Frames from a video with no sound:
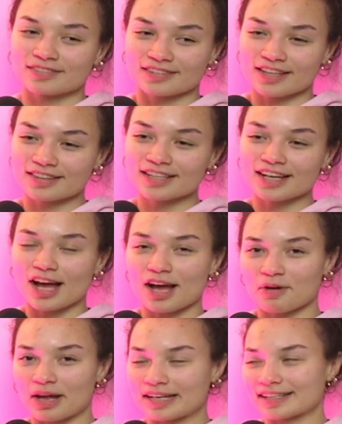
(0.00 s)
Nothing.
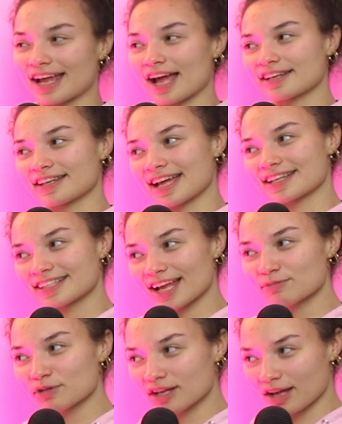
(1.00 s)
Okay. Next
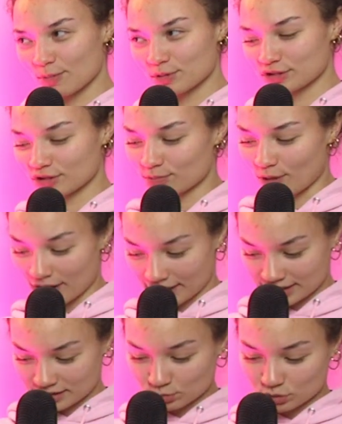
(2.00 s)
time we come into the
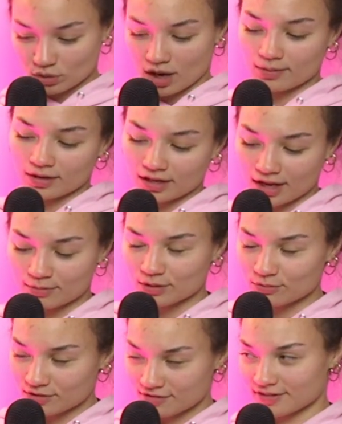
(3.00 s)
podcast episode, I'm going to come
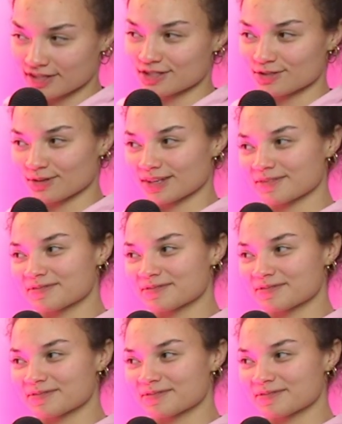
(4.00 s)
in with a funny story.